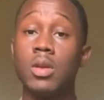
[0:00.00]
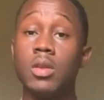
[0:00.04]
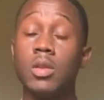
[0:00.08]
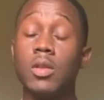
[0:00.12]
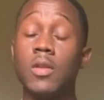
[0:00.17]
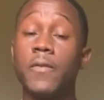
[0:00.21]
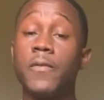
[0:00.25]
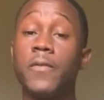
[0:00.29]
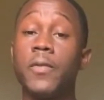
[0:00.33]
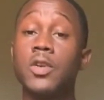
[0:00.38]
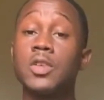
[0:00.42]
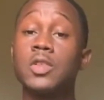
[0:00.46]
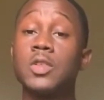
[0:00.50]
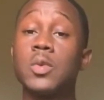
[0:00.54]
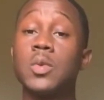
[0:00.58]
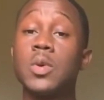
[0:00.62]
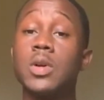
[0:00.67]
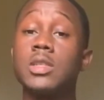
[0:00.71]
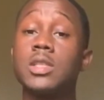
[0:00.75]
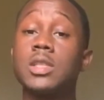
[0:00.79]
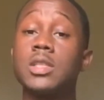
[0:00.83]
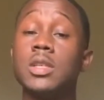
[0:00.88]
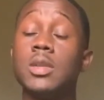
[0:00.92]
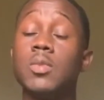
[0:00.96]
The first
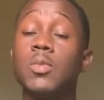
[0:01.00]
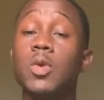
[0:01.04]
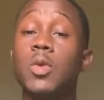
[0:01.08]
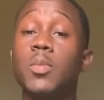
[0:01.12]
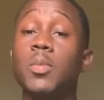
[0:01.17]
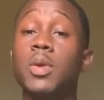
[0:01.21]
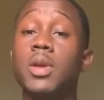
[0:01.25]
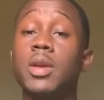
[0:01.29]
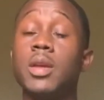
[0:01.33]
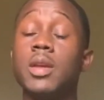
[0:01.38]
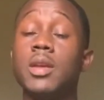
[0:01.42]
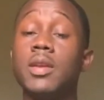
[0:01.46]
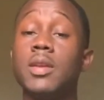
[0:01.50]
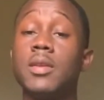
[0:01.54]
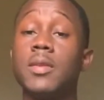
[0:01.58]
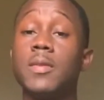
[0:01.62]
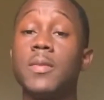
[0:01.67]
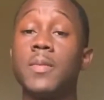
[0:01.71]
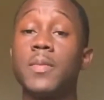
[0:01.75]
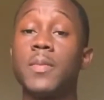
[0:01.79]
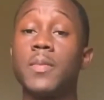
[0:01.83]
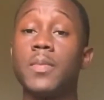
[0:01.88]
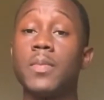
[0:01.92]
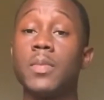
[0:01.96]
question would be,
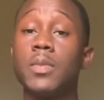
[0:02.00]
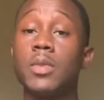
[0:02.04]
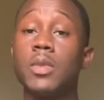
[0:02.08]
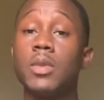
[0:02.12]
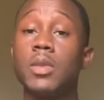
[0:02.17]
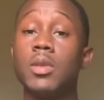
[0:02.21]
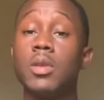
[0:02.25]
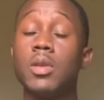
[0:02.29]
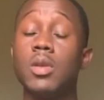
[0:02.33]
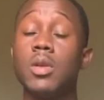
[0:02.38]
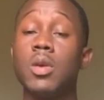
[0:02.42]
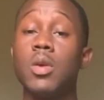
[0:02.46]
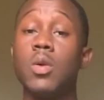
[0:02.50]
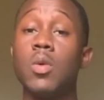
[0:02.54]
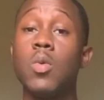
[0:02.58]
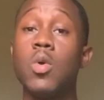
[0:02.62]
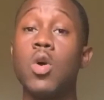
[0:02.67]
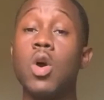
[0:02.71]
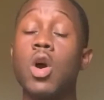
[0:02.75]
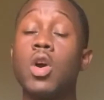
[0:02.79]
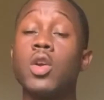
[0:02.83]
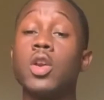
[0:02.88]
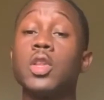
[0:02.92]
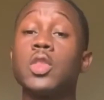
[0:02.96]

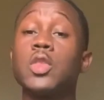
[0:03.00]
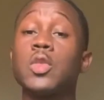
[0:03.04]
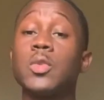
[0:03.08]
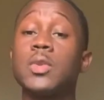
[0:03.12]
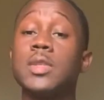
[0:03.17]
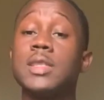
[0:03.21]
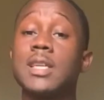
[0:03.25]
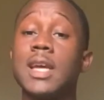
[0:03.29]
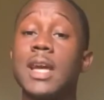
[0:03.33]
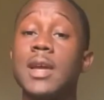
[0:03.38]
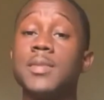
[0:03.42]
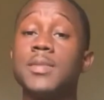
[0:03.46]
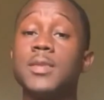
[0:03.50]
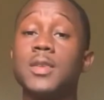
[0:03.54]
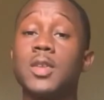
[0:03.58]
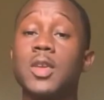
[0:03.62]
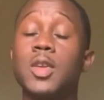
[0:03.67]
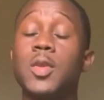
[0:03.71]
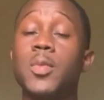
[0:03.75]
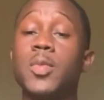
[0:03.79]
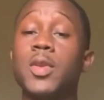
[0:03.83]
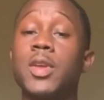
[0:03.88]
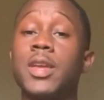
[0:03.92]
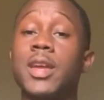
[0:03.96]
what are the 3 types of
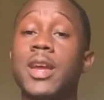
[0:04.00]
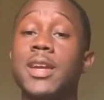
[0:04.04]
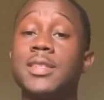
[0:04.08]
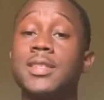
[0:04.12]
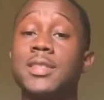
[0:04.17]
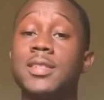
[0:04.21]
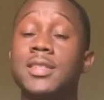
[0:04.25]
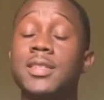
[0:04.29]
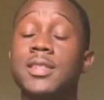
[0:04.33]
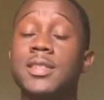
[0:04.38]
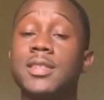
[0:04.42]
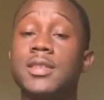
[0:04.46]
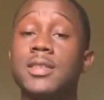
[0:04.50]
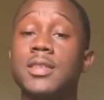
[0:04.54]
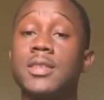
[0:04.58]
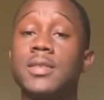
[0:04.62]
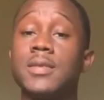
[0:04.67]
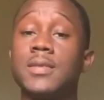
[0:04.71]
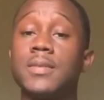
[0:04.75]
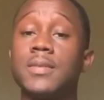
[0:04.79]
communications?